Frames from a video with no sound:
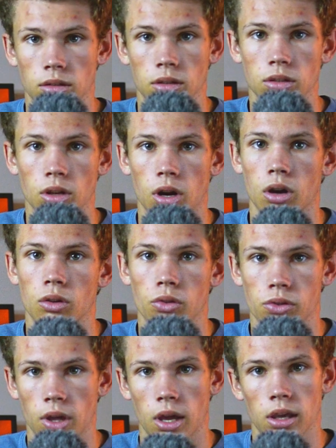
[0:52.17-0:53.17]

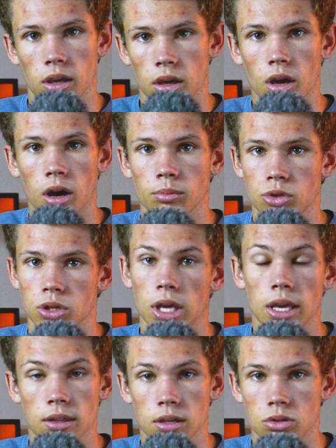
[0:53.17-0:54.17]
they come
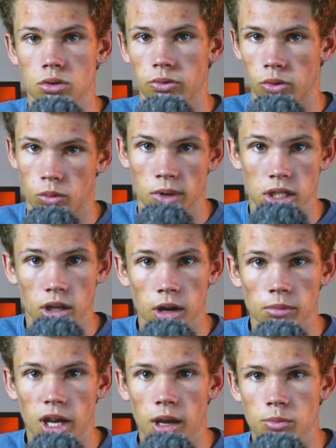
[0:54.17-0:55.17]
together to form a
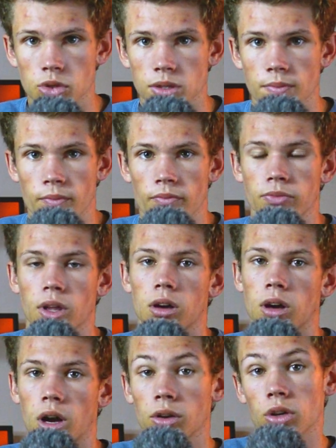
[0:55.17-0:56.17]
time lapse.
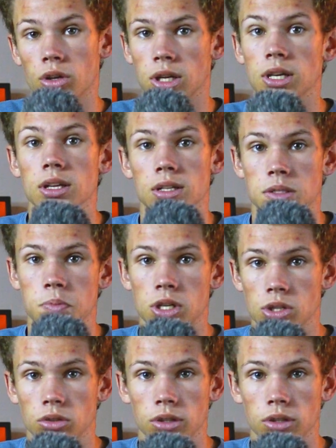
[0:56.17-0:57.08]
Now, you need a special